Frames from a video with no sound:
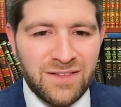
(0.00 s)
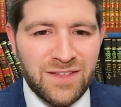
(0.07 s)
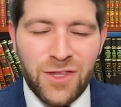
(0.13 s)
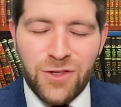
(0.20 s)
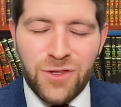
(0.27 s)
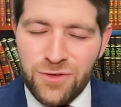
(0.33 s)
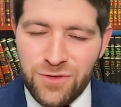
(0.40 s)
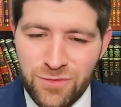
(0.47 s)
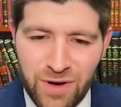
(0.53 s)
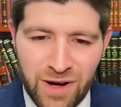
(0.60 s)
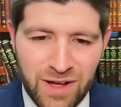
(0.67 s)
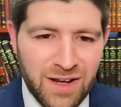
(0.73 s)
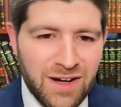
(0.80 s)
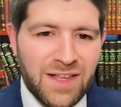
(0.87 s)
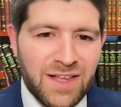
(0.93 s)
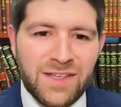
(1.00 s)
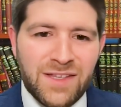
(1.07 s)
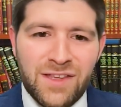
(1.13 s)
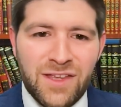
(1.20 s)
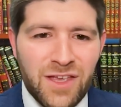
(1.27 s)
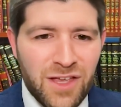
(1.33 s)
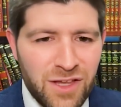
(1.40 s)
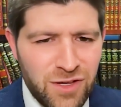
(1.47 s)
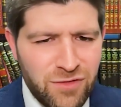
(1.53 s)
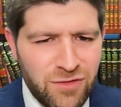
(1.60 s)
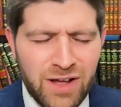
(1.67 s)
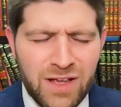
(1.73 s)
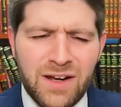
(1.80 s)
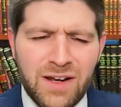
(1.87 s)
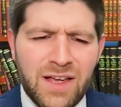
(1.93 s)
And you recognize it. You
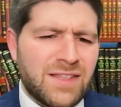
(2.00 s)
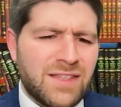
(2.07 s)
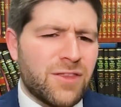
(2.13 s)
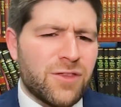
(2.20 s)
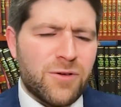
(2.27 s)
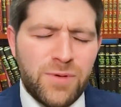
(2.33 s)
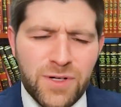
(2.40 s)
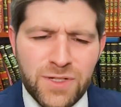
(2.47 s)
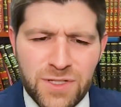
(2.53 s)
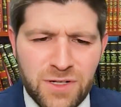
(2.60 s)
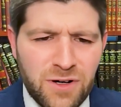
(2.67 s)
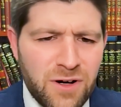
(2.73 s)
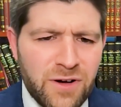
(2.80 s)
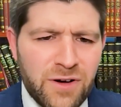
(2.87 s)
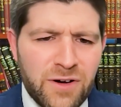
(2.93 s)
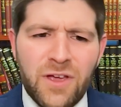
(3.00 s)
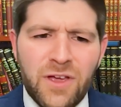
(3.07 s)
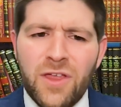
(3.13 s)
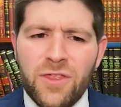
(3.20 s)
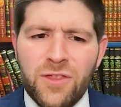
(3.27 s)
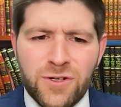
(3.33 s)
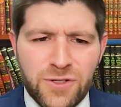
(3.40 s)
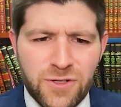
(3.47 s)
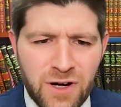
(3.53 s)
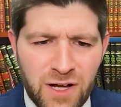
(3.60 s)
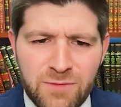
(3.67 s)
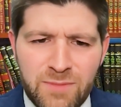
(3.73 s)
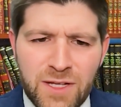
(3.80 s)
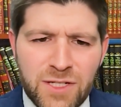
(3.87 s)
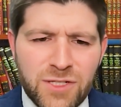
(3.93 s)
recognize that they're pushing hard. They're trying
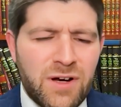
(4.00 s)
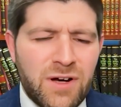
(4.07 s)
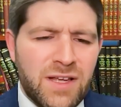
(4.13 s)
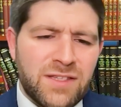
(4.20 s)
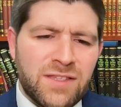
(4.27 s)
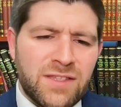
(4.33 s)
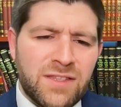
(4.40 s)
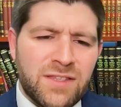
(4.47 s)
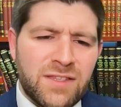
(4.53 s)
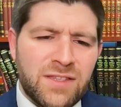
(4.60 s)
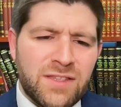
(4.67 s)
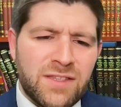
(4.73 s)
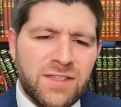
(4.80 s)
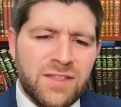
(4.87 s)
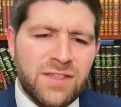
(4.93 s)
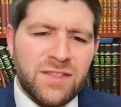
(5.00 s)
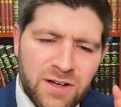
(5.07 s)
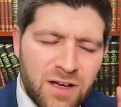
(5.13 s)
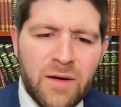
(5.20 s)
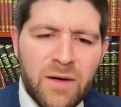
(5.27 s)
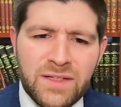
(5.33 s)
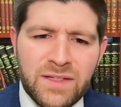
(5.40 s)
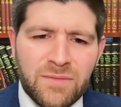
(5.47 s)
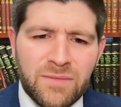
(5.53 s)
to make strides in this area. Amazing.